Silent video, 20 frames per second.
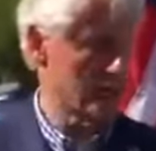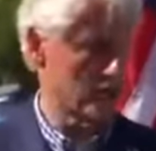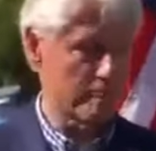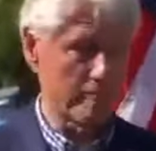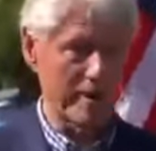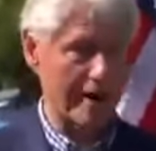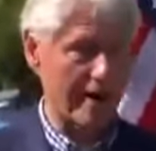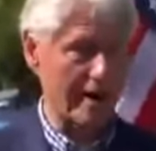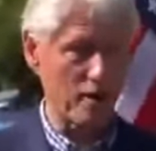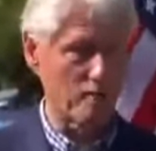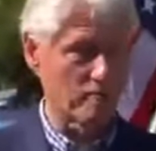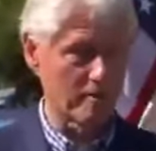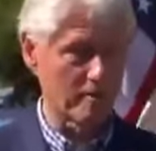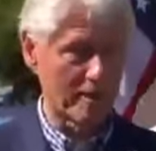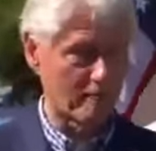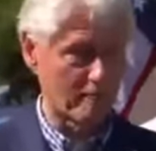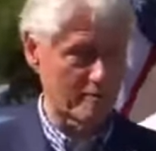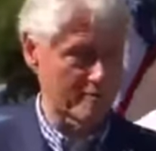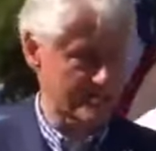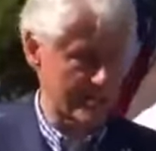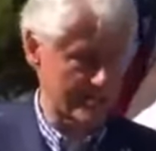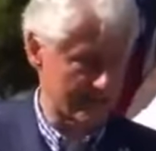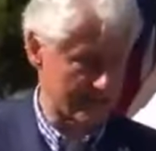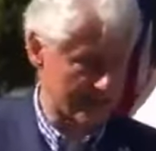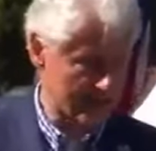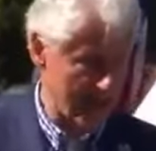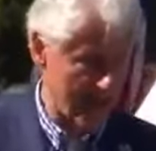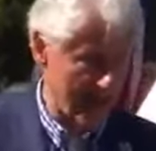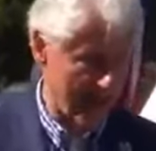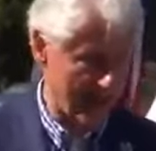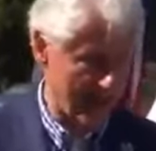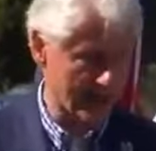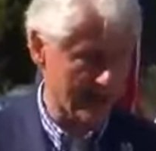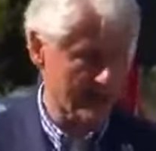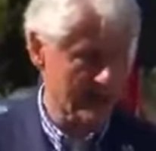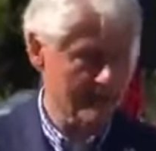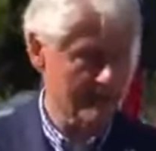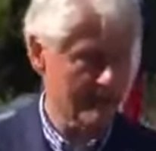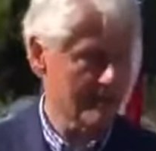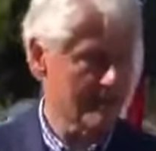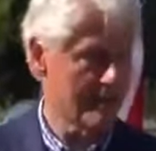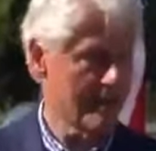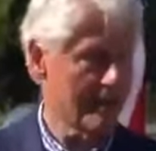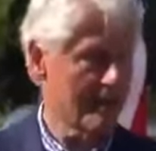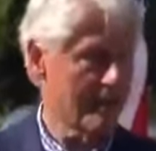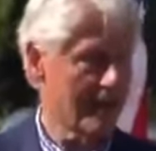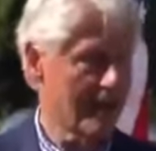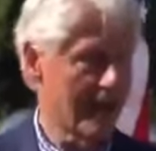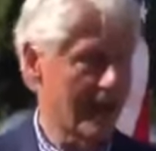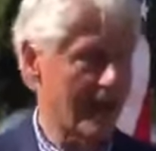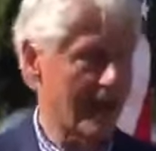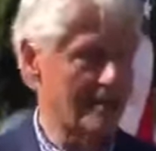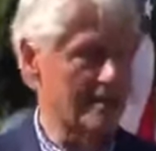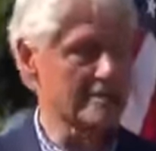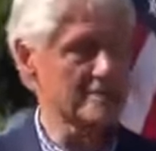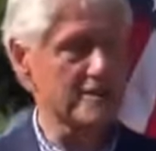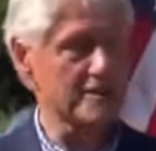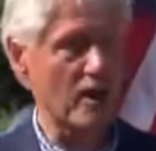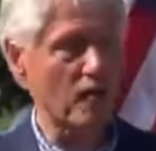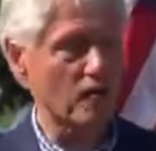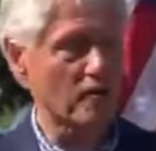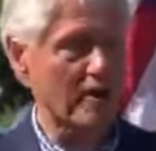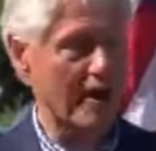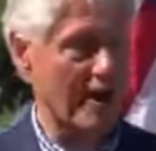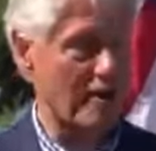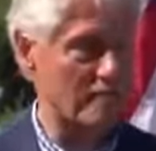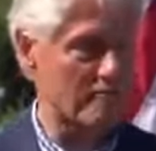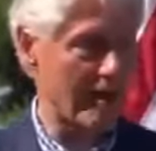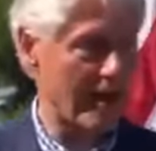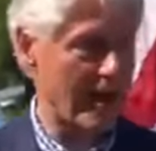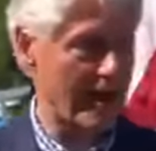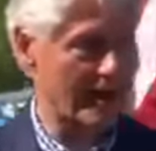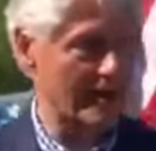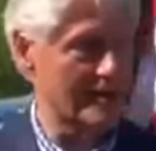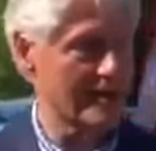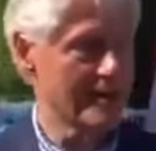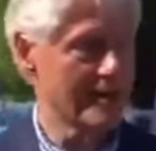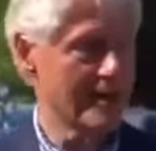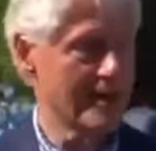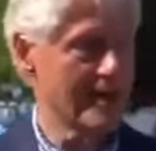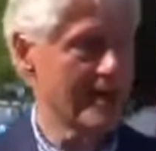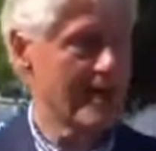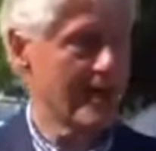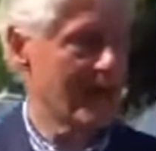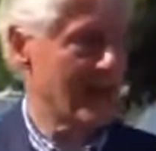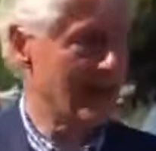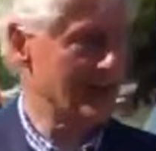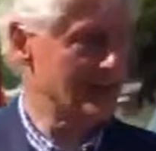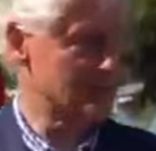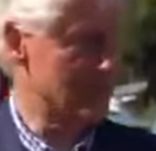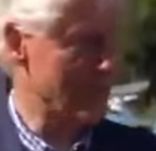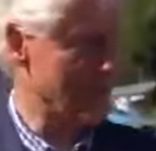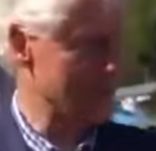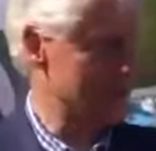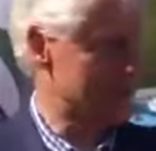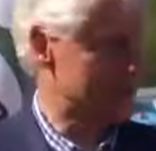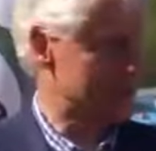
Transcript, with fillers: but I don't believe he was in the tank. And this whole campaign has been